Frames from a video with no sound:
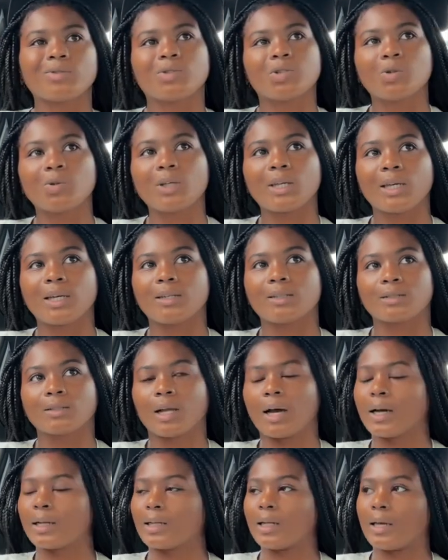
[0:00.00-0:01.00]
2 years
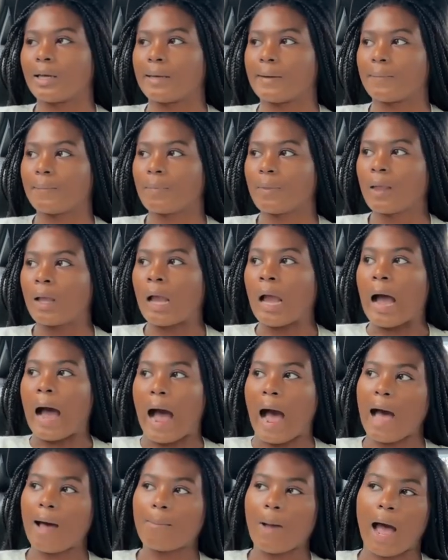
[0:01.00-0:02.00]
now that
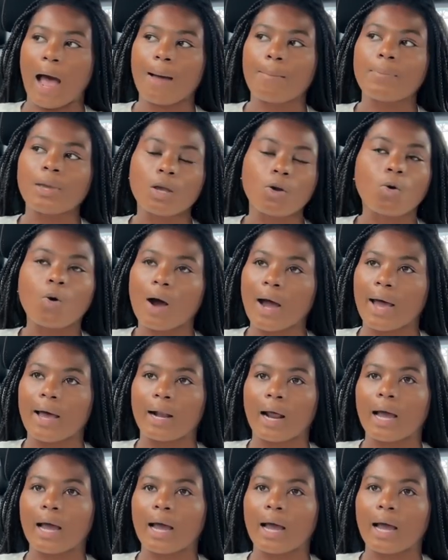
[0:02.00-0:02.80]
I be quiet.